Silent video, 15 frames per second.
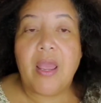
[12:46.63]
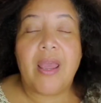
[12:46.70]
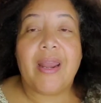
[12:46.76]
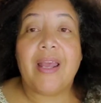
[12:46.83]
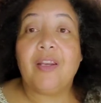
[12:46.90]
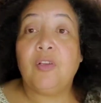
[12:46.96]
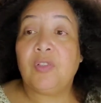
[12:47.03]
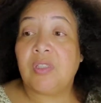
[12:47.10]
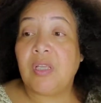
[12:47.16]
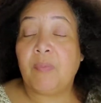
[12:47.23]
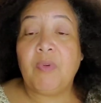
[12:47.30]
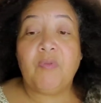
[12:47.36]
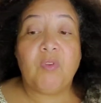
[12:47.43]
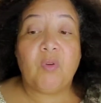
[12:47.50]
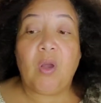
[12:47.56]
And I know
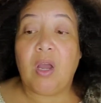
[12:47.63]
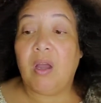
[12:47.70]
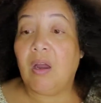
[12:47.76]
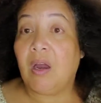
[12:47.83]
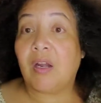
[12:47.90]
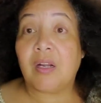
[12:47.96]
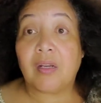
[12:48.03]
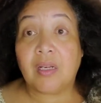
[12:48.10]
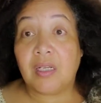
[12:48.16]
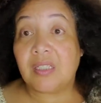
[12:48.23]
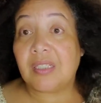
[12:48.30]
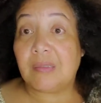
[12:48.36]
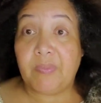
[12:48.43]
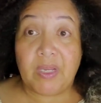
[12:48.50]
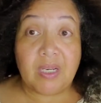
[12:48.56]
some of you all aren't going
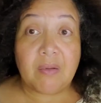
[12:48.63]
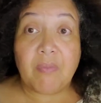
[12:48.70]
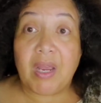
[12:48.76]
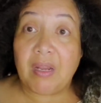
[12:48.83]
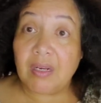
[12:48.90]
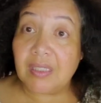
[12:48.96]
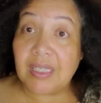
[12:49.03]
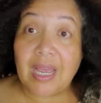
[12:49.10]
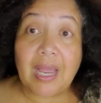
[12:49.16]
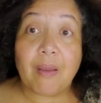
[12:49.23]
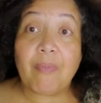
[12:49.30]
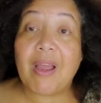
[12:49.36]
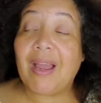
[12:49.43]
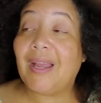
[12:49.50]
to spend the amount of time